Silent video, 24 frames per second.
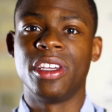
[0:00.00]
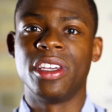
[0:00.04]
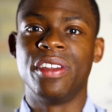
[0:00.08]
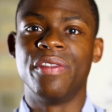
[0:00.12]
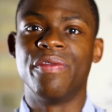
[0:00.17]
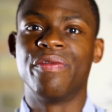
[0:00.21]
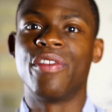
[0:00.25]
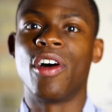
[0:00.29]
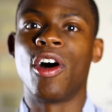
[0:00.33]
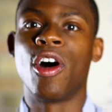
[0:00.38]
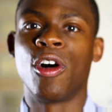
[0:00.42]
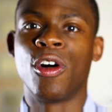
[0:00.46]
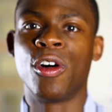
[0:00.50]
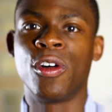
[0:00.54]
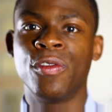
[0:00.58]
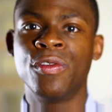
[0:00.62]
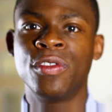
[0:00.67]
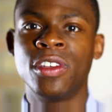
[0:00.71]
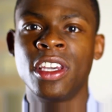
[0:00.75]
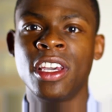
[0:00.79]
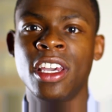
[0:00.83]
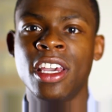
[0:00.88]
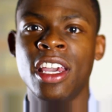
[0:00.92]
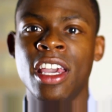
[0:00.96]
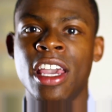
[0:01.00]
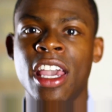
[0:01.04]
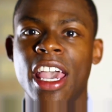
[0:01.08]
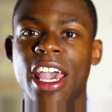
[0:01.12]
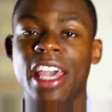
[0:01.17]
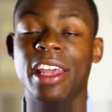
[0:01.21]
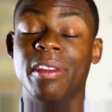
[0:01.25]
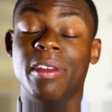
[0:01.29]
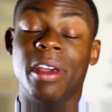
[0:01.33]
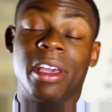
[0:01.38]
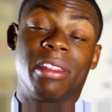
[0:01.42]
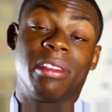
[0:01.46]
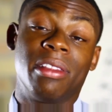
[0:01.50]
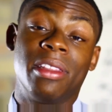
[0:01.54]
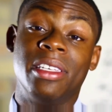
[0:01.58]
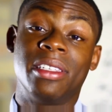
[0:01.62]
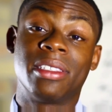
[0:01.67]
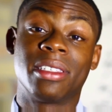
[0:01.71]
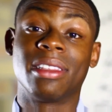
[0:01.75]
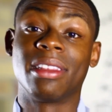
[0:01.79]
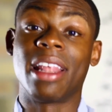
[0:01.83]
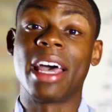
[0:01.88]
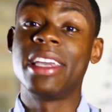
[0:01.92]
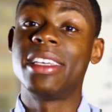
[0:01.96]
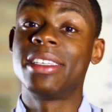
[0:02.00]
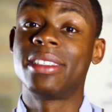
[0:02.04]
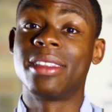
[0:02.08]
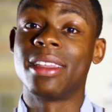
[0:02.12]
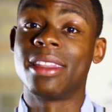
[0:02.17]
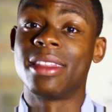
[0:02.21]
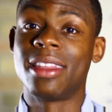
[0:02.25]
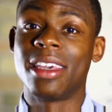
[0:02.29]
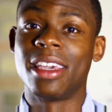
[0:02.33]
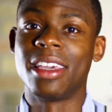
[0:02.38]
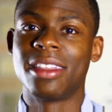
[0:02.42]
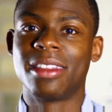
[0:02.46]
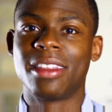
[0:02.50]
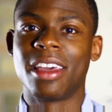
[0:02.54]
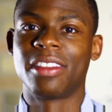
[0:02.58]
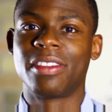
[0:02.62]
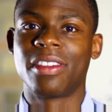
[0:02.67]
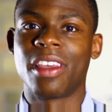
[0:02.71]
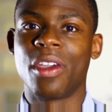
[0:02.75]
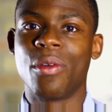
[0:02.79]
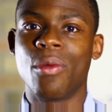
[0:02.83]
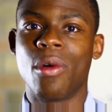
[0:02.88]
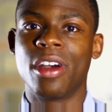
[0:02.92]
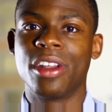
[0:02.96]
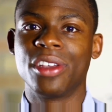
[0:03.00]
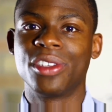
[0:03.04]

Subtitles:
involved and at least likes to think that they want to